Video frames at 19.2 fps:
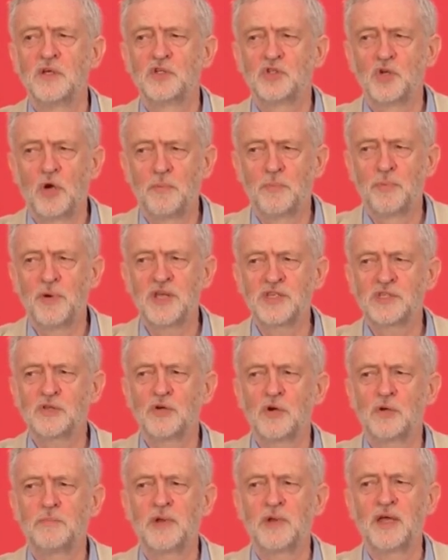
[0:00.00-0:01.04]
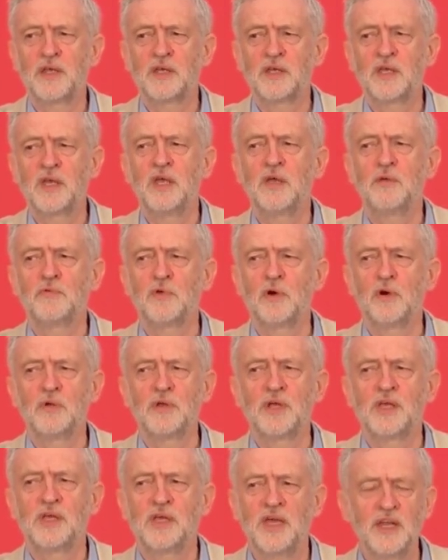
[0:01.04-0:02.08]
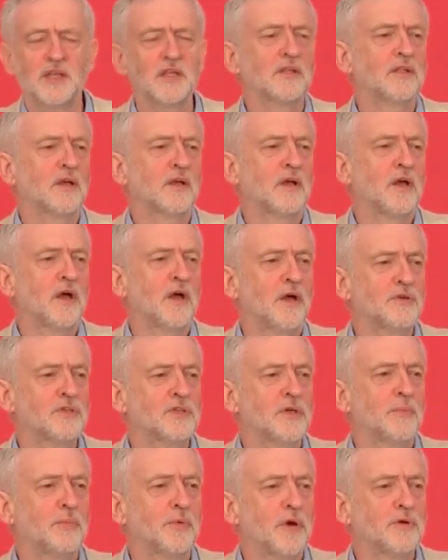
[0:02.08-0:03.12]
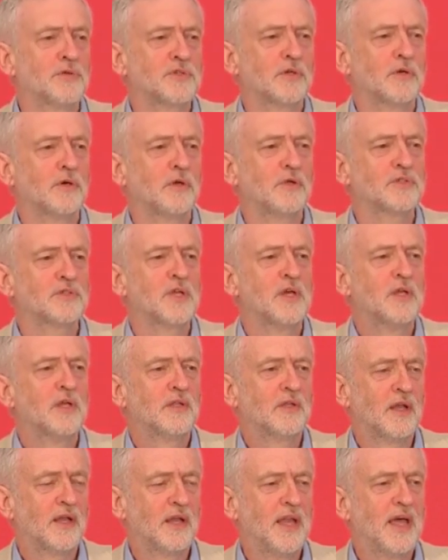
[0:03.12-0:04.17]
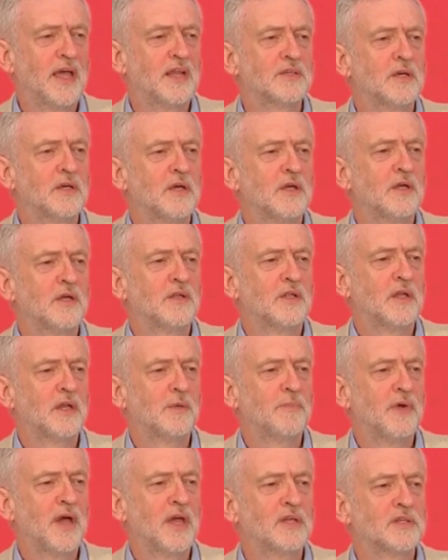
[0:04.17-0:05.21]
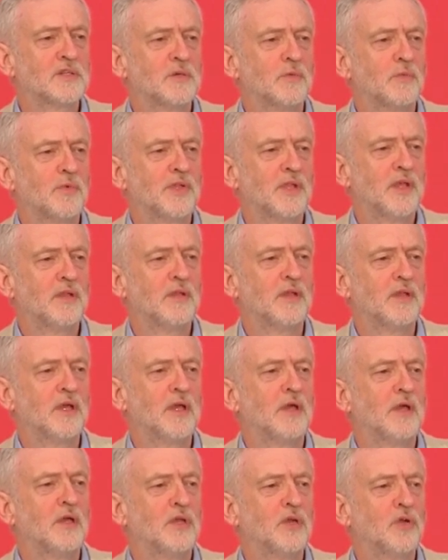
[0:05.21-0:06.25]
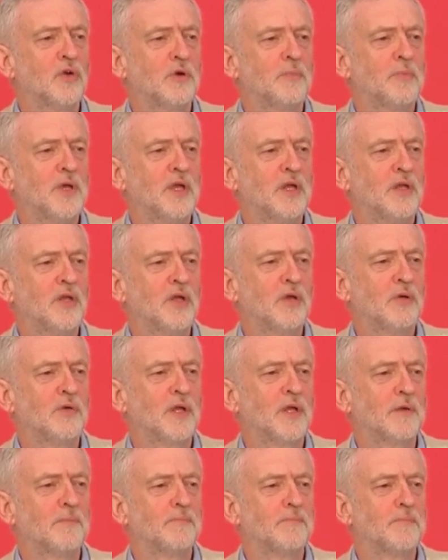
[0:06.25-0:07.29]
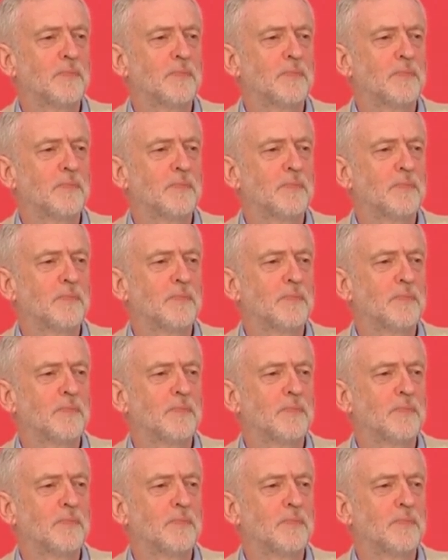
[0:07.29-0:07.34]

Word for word: John Prescott played a key role in getting the Kyoto protocols that led the debate within the European Union.